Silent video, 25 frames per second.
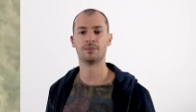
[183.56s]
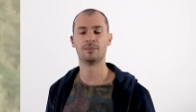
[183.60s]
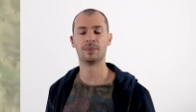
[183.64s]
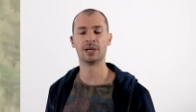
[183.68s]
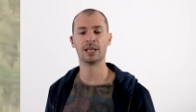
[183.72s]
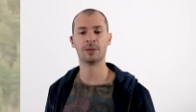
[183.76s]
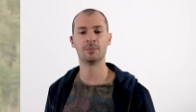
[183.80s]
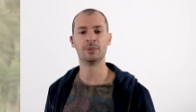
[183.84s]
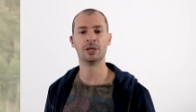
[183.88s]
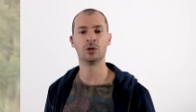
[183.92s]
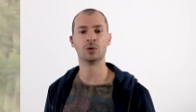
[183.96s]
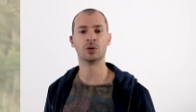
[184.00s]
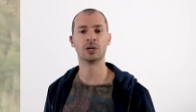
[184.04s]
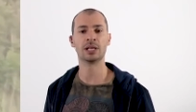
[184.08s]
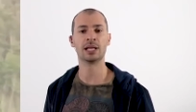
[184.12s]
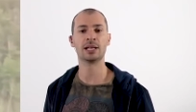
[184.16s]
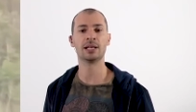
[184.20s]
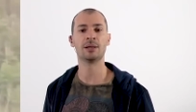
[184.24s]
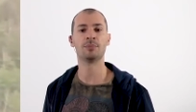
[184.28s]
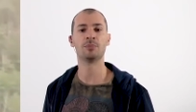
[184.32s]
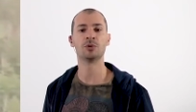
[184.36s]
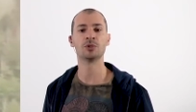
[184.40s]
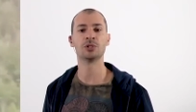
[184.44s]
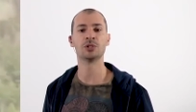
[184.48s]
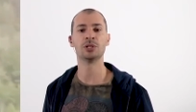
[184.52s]
To improve the
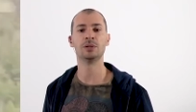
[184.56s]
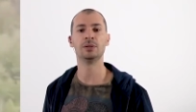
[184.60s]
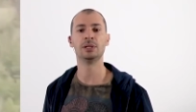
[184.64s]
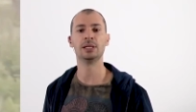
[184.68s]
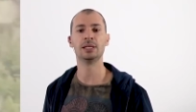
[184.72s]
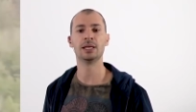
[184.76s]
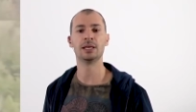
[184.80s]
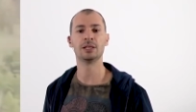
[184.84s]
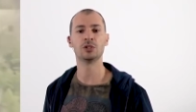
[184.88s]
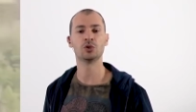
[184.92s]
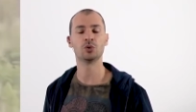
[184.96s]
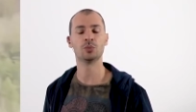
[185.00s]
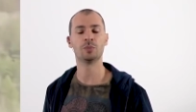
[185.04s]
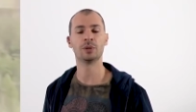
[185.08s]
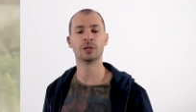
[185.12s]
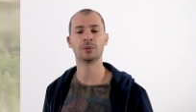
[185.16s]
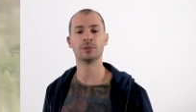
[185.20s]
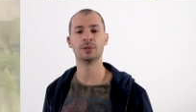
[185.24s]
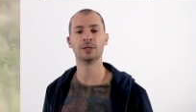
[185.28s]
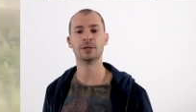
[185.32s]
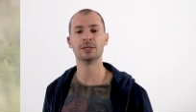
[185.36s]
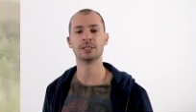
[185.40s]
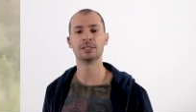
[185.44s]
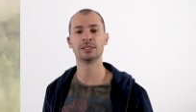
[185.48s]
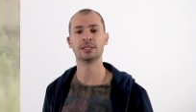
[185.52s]
pilot's survival
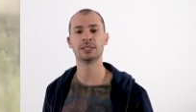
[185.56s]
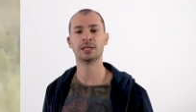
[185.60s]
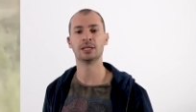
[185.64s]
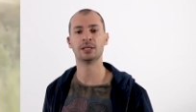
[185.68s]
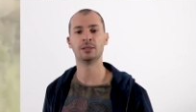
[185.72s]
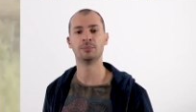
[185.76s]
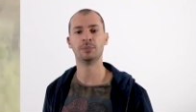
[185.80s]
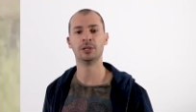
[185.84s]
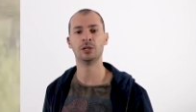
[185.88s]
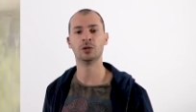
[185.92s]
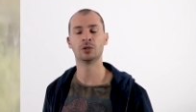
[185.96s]
possibility,